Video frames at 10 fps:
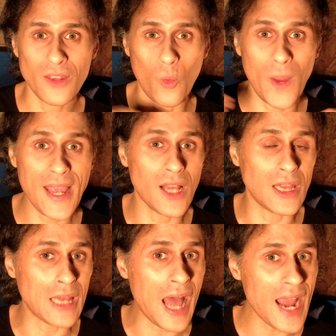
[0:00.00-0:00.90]
way a
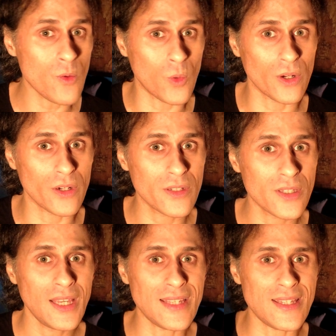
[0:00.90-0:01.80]
lie
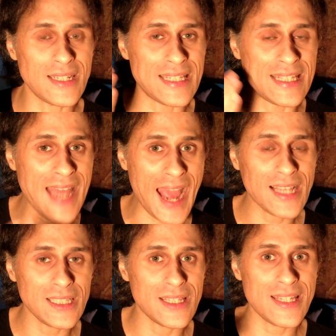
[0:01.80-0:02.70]
works is
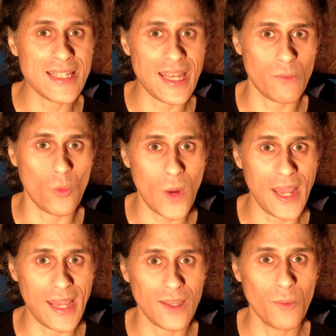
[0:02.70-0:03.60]
exactly the same
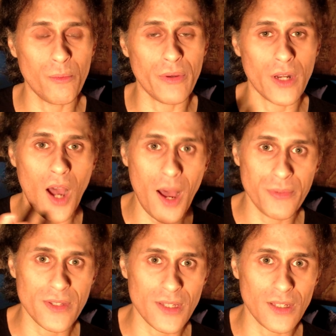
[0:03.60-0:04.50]
way, but
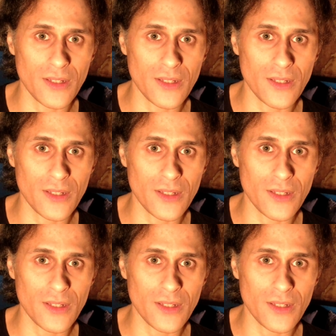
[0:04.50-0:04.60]
opposite.